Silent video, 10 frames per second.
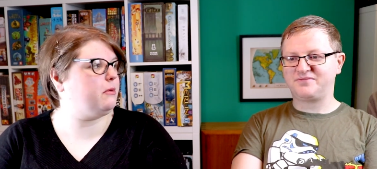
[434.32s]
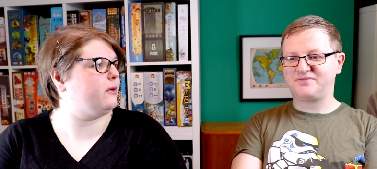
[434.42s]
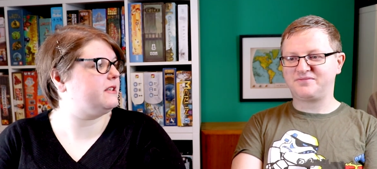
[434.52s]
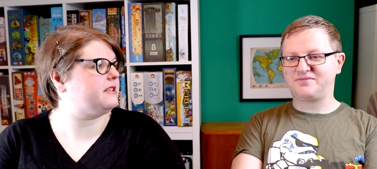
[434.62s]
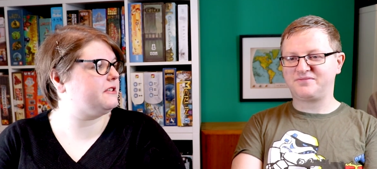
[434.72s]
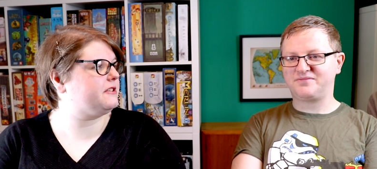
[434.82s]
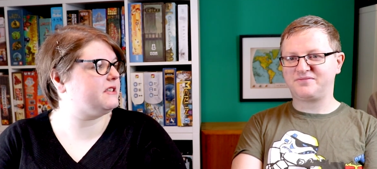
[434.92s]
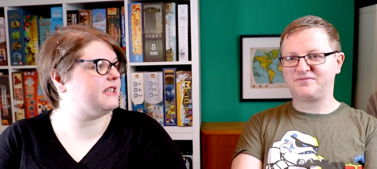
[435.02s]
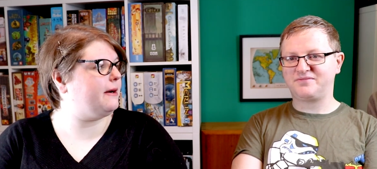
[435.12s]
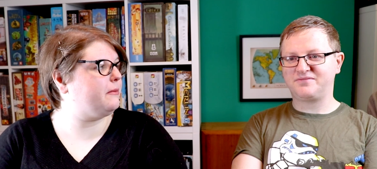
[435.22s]
Speaker 1: components are
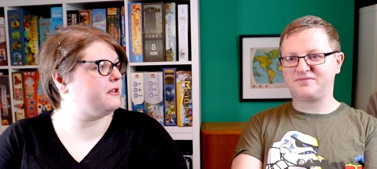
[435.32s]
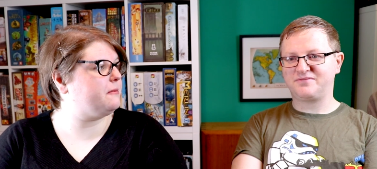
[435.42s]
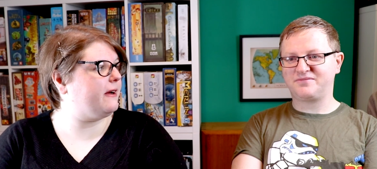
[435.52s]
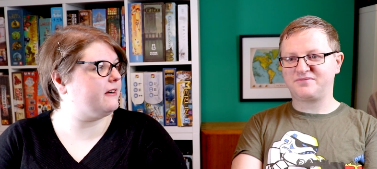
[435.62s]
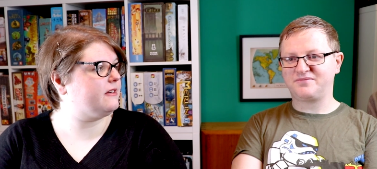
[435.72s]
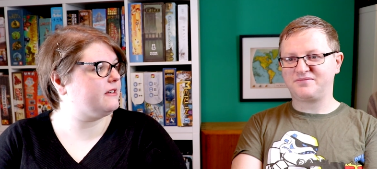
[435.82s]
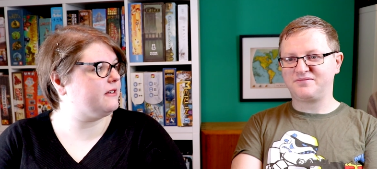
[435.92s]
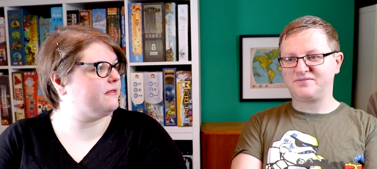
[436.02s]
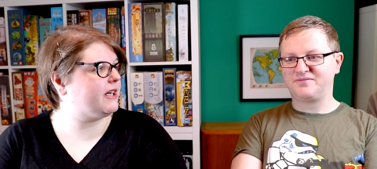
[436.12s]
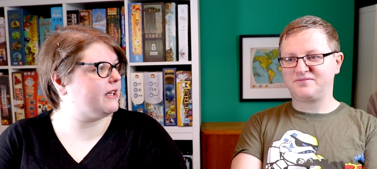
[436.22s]
just that much better
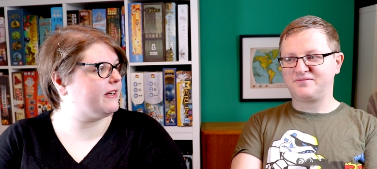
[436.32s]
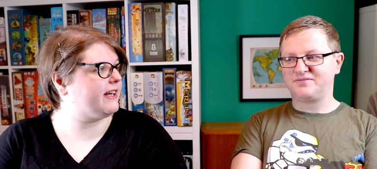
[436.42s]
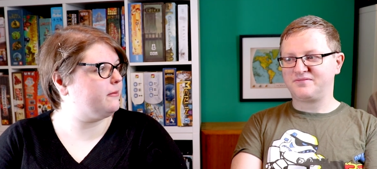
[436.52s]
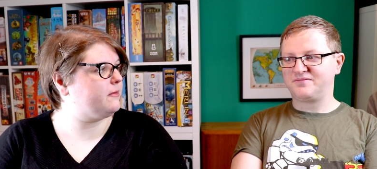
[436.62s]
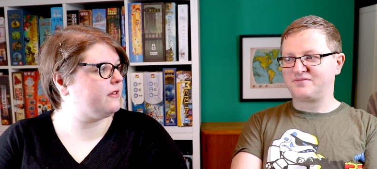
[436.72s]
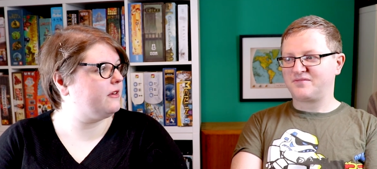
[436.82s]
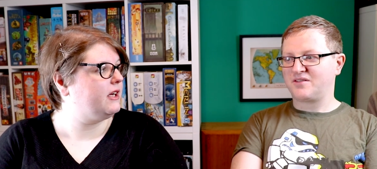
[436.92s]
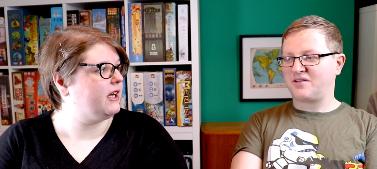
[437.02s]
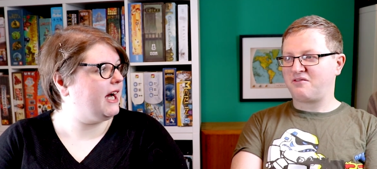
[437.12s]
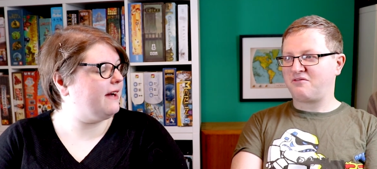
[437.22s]
than regular games?
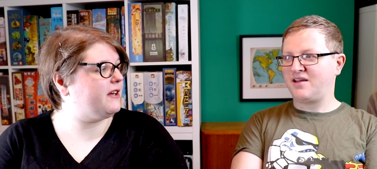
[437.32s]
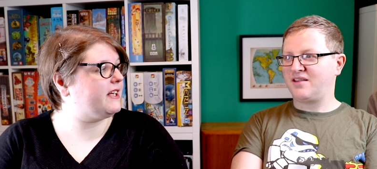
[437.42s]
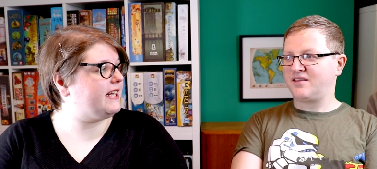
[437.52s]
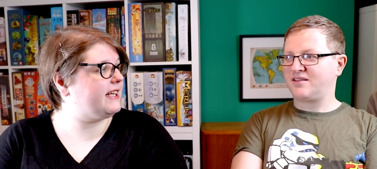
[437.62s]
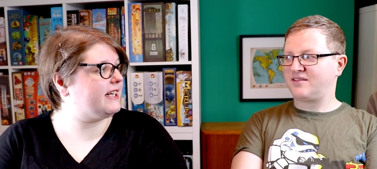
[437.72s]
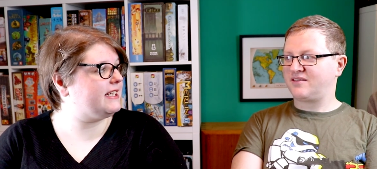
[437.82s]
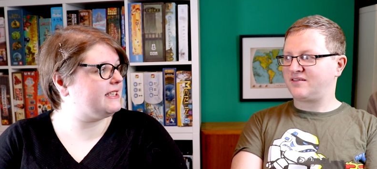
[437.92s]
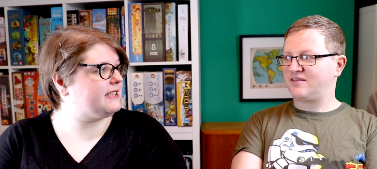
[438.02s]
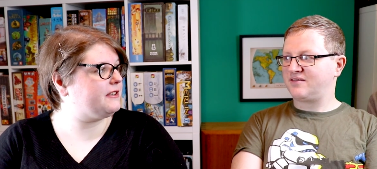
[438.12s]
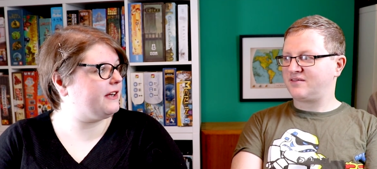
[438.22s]
Have you had anything
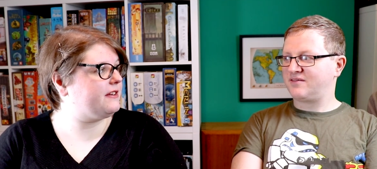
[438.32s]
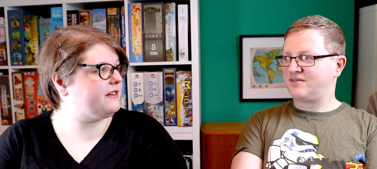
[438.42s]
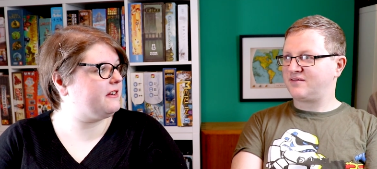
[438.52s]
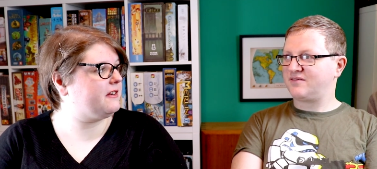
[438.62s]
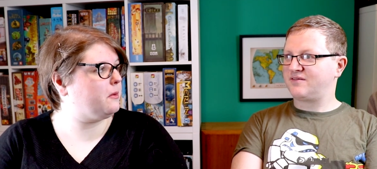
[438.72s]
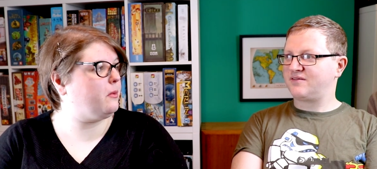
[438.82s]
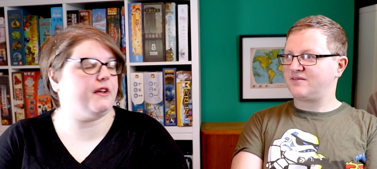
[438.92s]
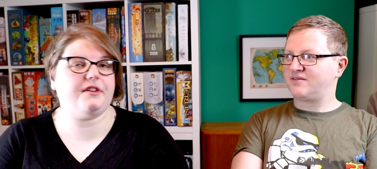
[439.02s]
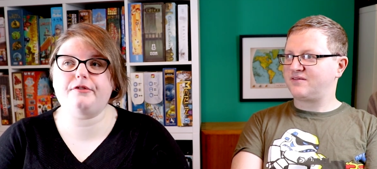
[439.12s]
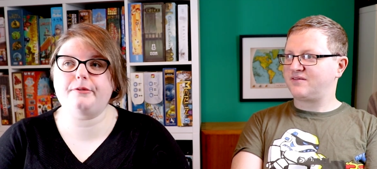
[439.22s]
else that stood out this year that
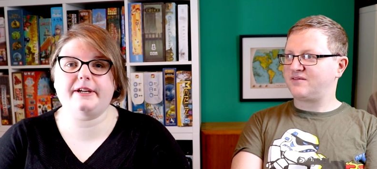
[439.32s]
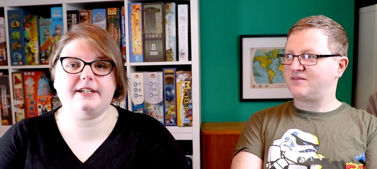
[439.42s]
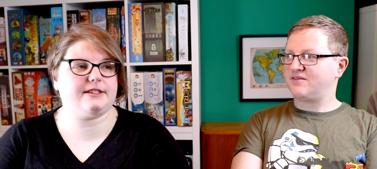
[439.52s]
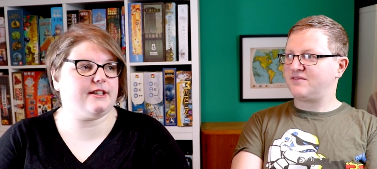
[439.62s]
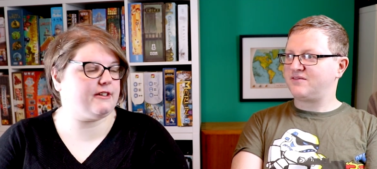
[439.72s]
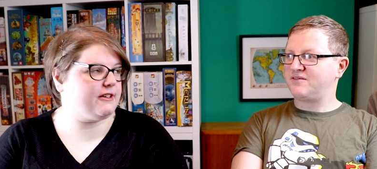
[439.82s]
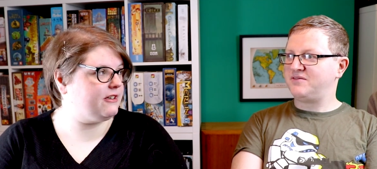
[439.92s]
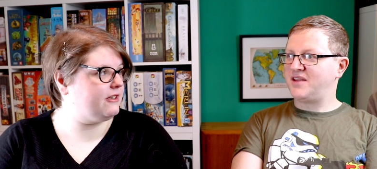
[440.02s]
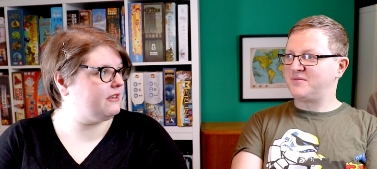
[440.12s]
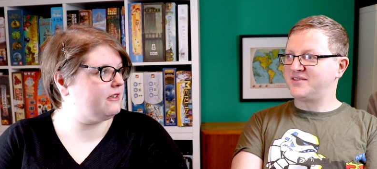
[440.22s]
wasn't from Kickstarter?
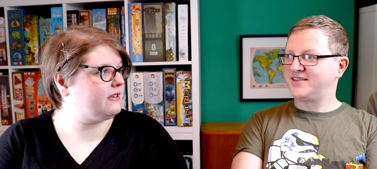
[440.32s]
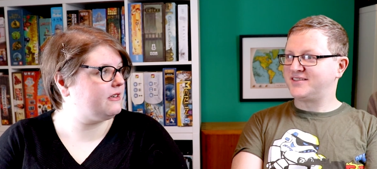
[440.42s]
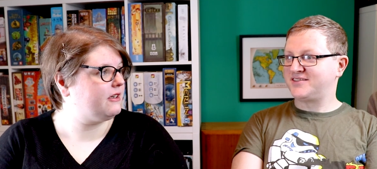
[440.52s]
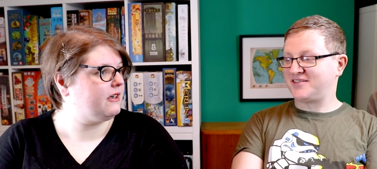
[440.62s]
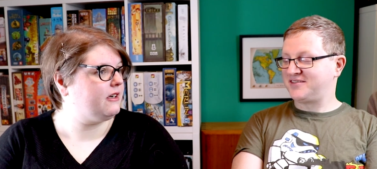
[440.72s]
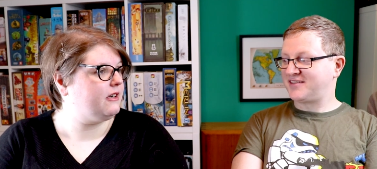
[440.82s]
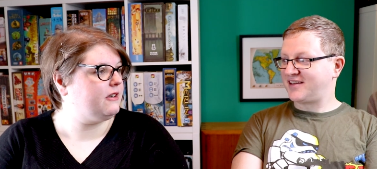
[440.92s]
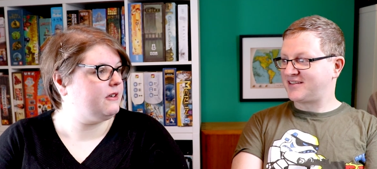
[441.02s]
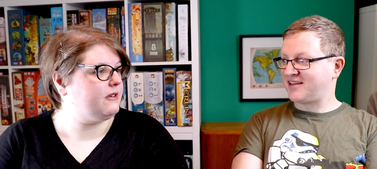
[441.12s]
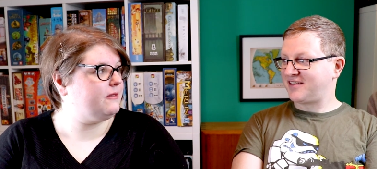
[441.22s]
Speaker 2: Nemesis is also
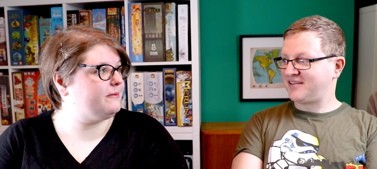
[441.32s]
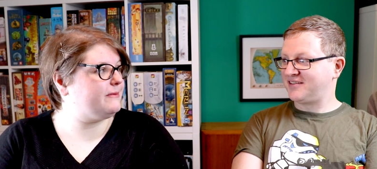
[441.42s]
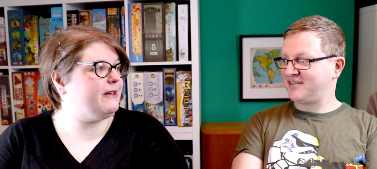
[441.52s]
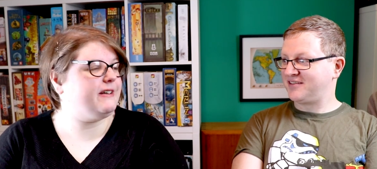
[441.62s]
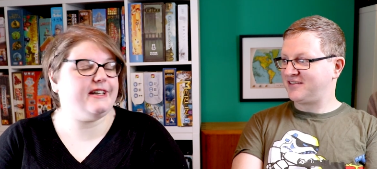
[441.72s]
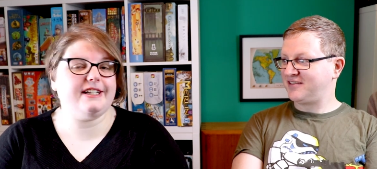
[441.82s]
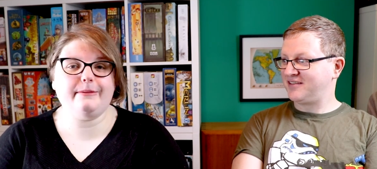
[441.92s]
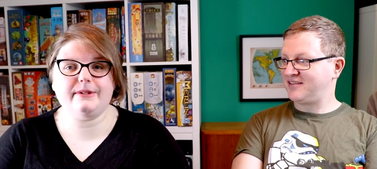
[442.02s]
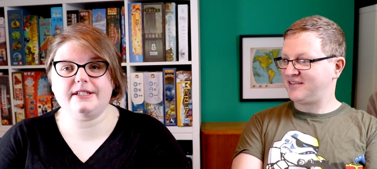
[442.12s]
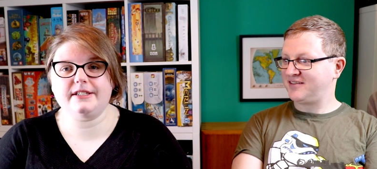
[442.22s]
Kickstarter. Oh
Speaker 1: yeah,
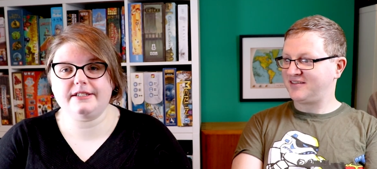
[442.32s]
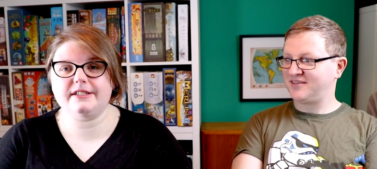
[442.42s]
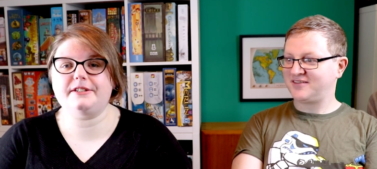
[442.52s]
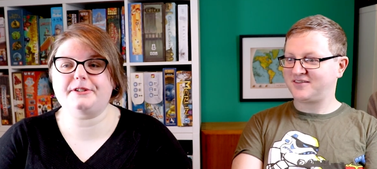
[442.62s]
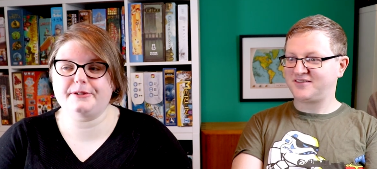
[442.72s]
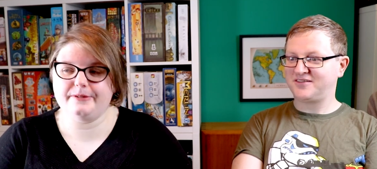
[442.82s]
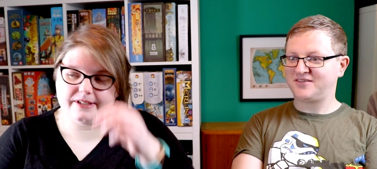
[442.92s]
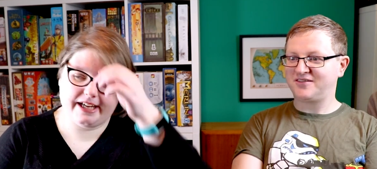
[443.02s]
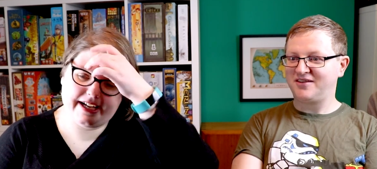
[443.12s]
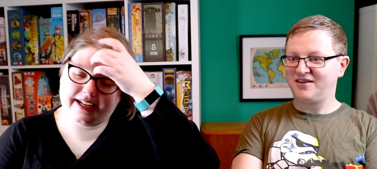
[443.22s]
Nemesis. That's true.
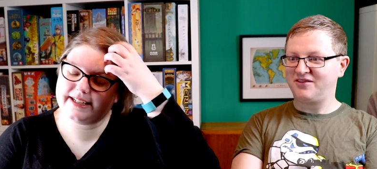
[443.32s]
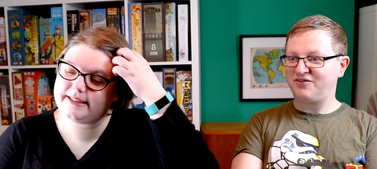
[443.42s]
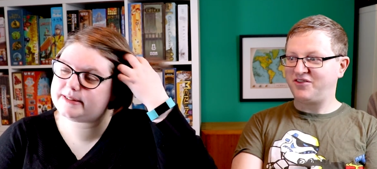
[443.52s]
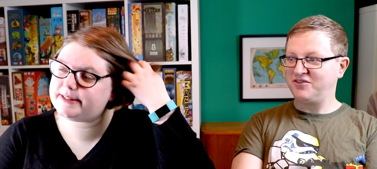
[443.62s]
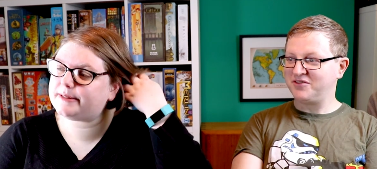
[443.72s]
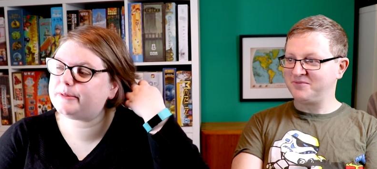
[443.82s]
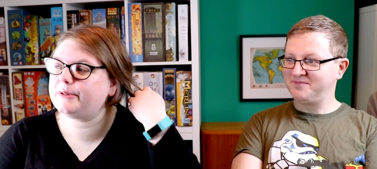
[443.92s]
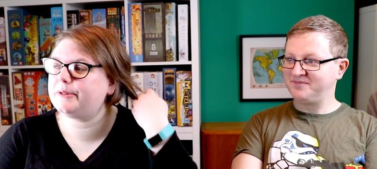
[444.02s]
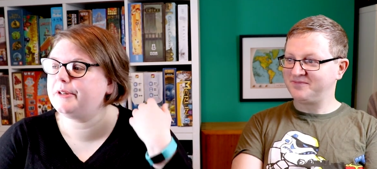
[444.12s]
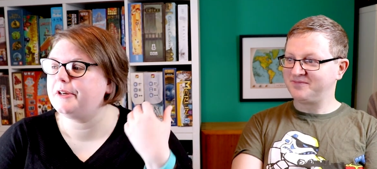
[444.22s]
Yeah. Few
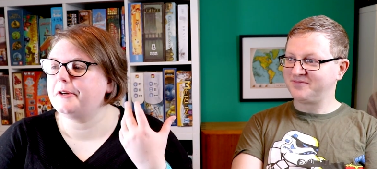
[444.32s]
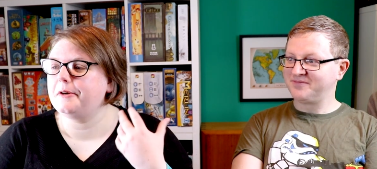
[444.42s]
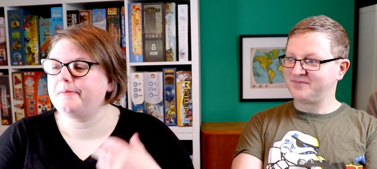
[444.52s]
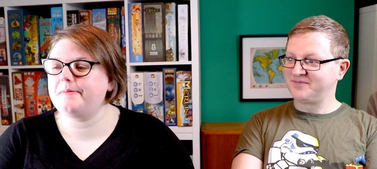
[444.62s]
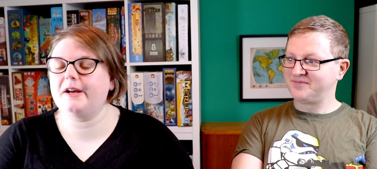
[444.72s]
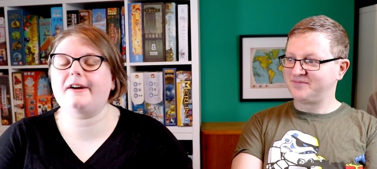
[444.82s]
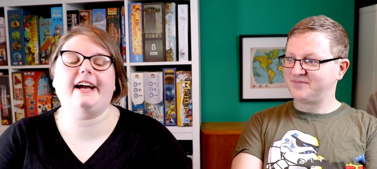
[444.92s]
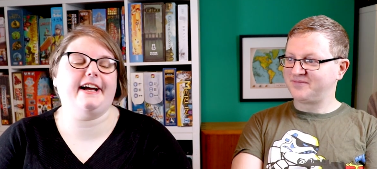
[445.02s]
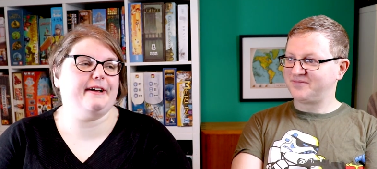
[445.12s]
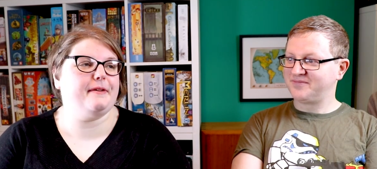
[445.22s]
them.
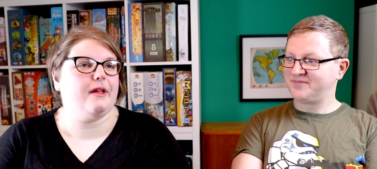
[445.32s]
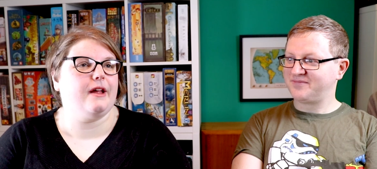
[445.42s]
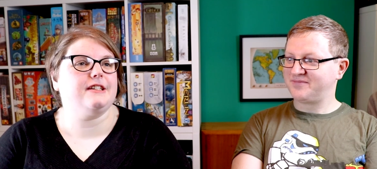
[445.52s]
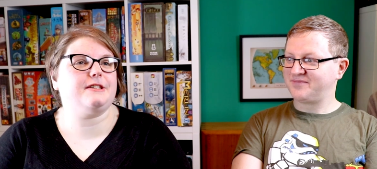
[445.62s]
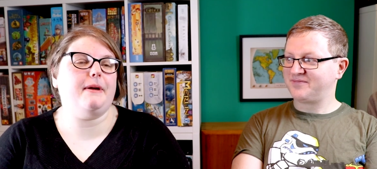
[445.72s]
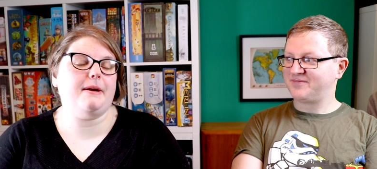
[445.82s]
Okay. So